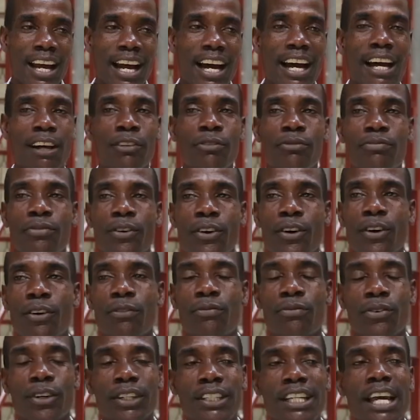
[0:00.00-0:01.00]
And
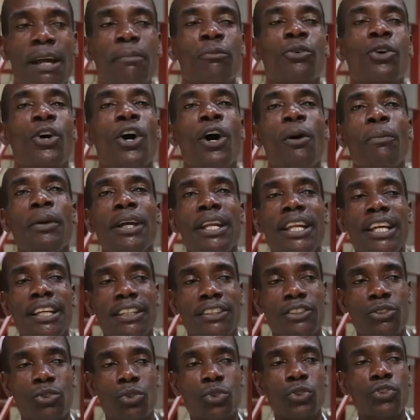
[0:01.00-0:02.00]
for them coming
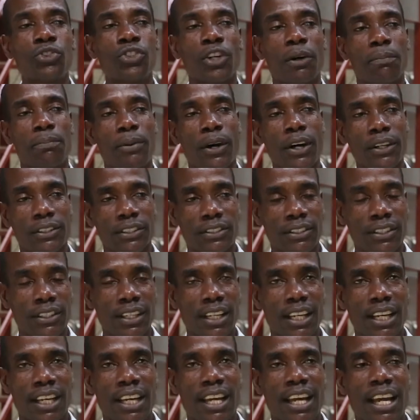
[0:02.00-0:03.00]
in to support
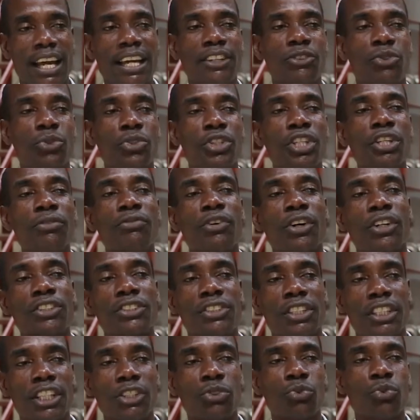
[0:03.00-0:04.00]
and to give
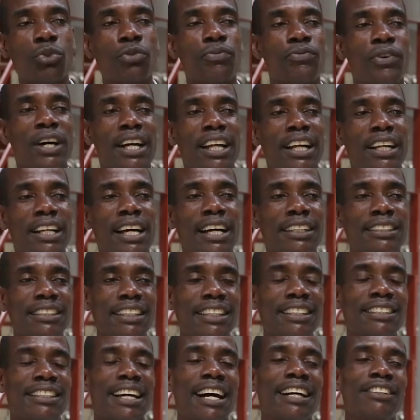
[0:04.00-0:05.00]
us this, we find out that
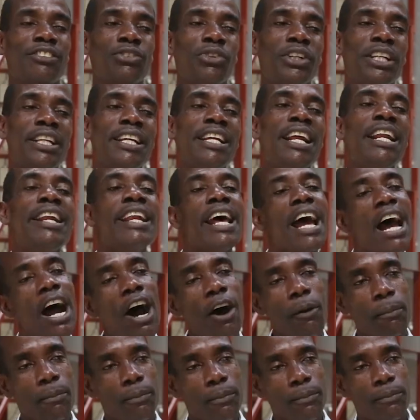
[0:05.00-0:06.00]
it has really
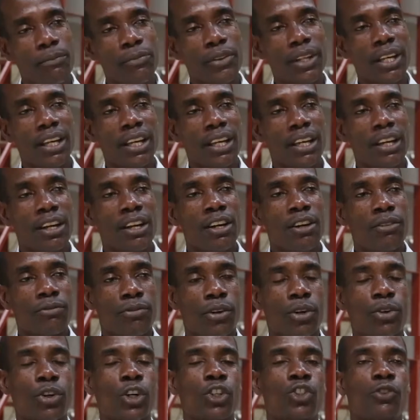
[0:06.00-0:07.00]
helped
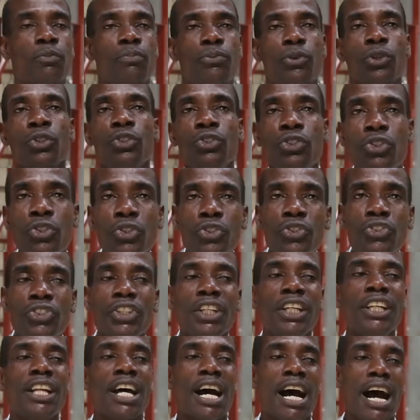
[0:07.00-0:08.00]
for us
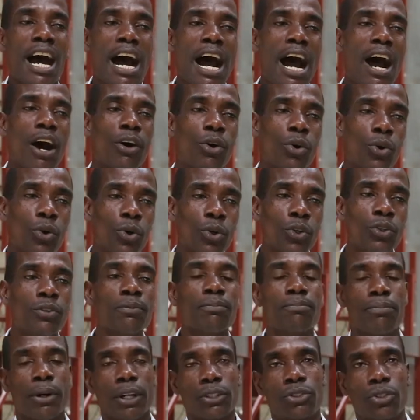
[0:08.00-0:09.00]
producing our own
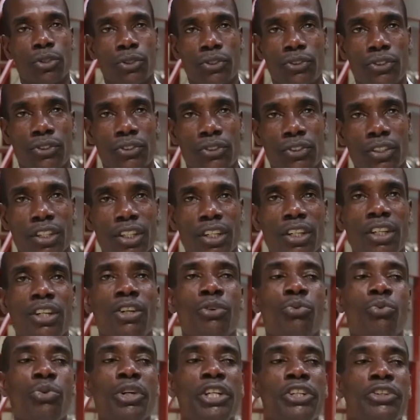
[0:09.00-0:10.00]
bottles,
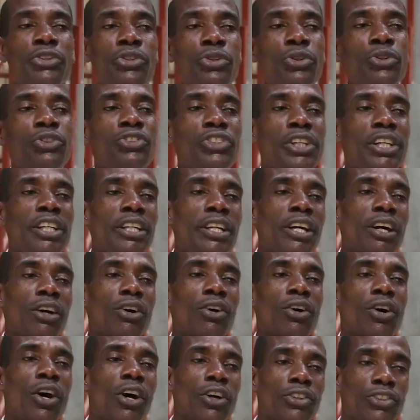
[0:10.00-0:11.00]
reducing the
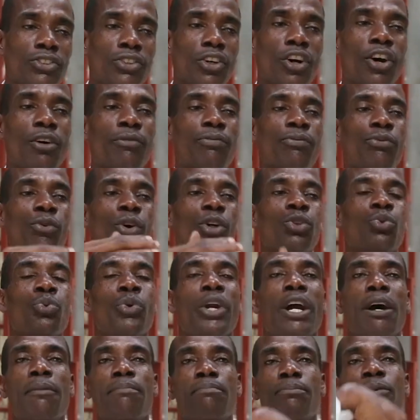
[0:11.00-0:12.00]
cost of what
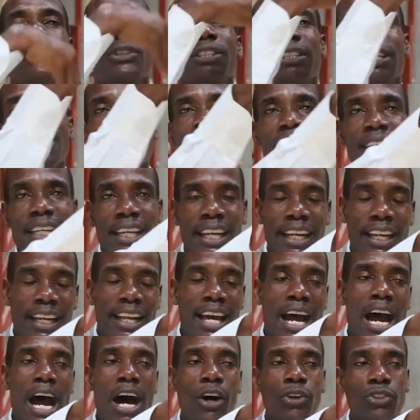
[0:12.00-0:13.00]
we are putting
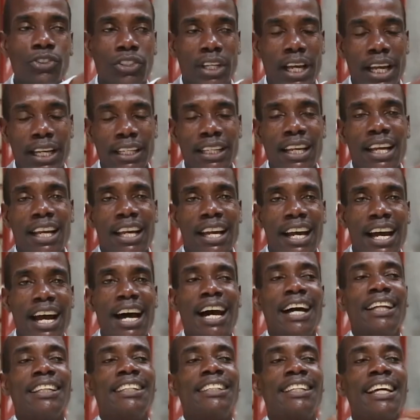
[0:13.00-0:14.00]
in outside,
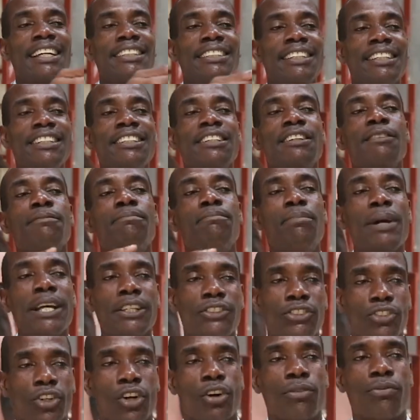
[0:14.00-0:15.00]
and getting the
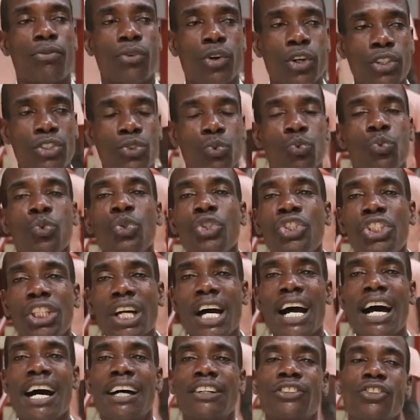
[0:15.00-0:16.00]
best of what, which
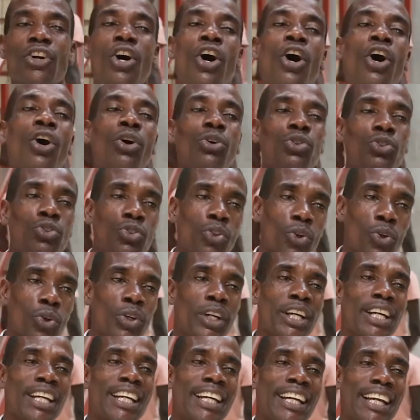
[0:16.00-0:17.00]
has
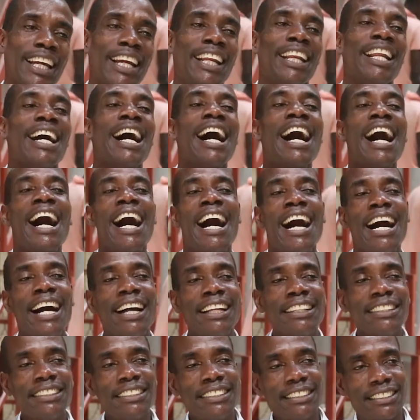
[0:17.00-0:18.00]
also
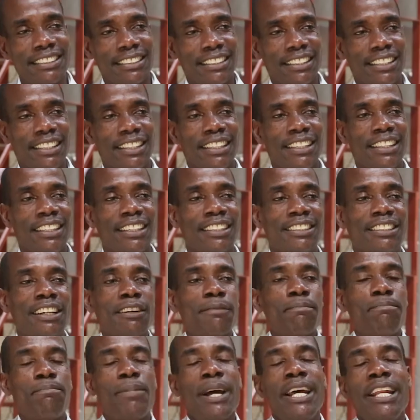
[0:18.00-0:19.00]
enhanced
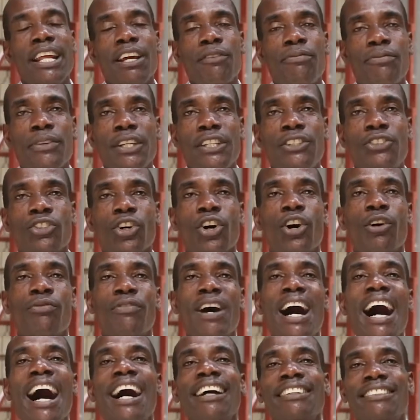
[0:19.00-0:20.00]
the benefit of
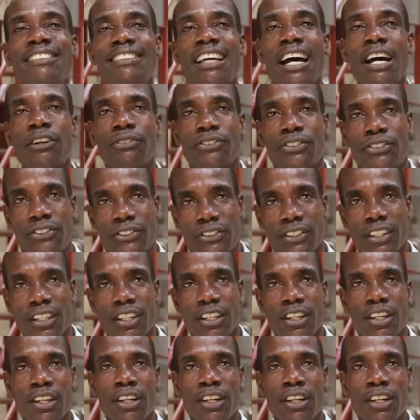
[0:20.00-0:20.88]
our staffs.